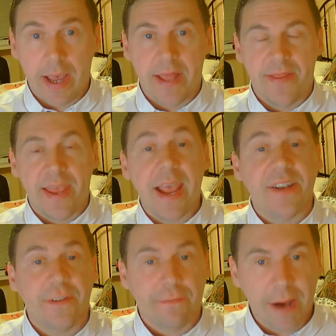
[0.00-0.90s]
and they are
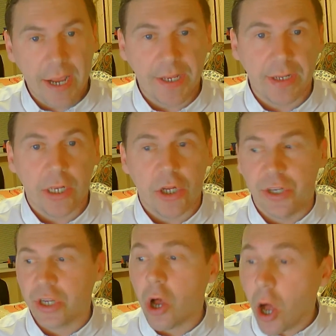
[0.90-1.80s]
defining
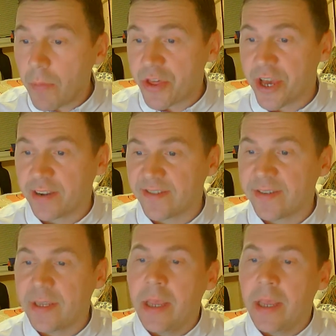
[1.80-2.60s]
learning objects.